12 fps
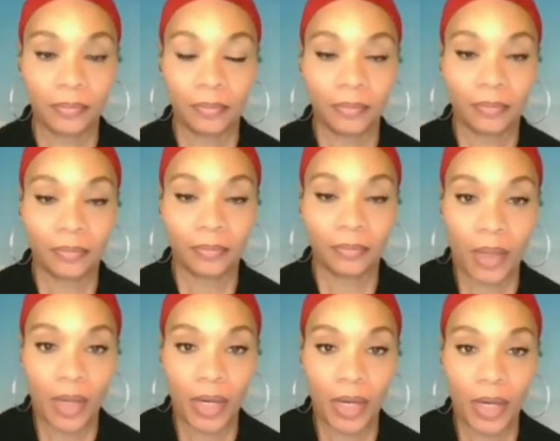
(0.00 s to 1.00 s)

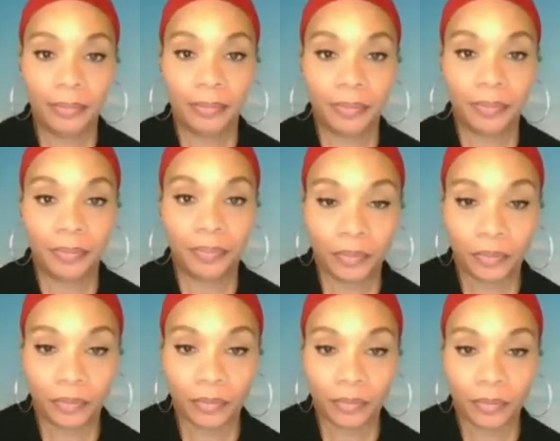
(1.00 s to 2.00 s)

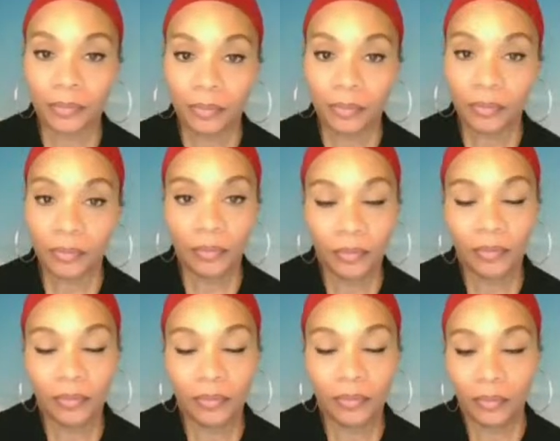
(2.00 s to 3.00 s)

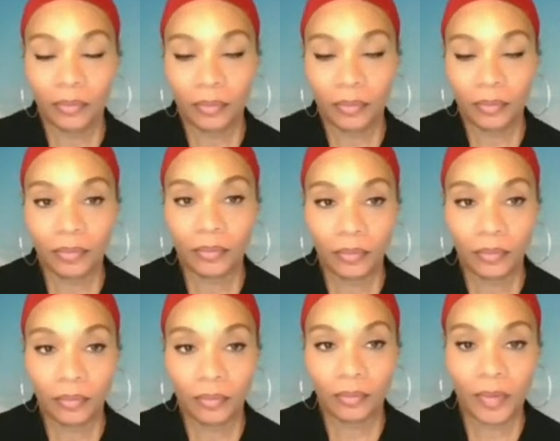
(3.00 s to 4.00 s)

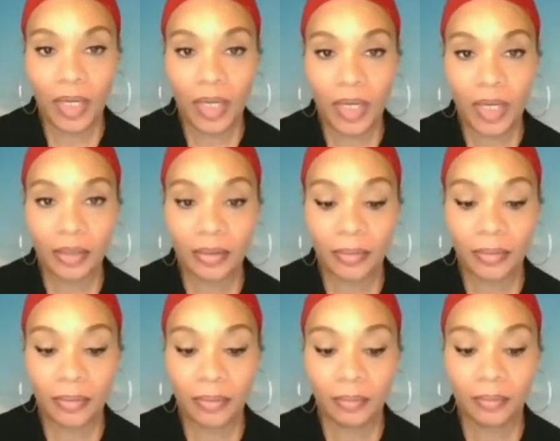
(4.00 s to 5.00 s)

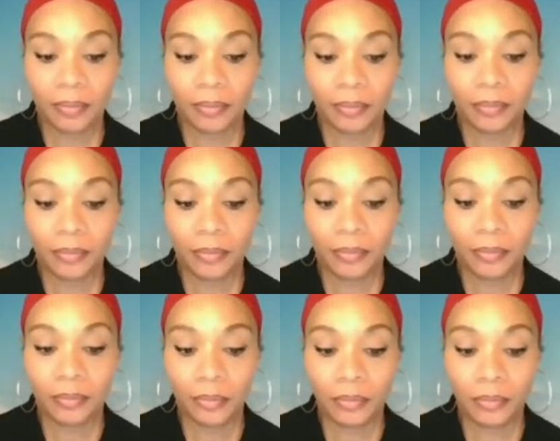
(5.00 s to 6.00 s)

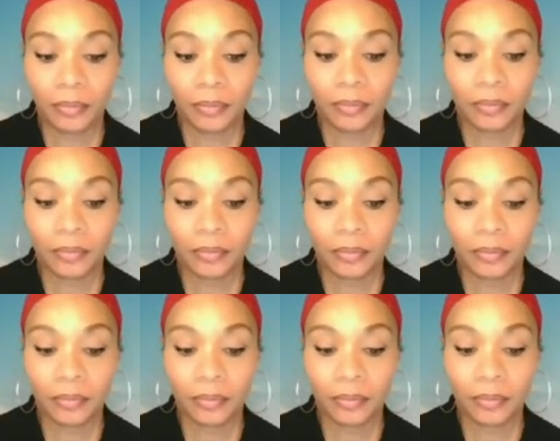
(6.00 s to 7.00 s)

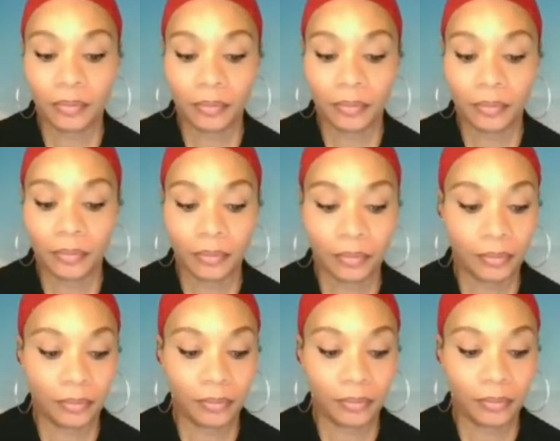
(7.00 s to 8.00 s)
No words are spoken by the person on screen.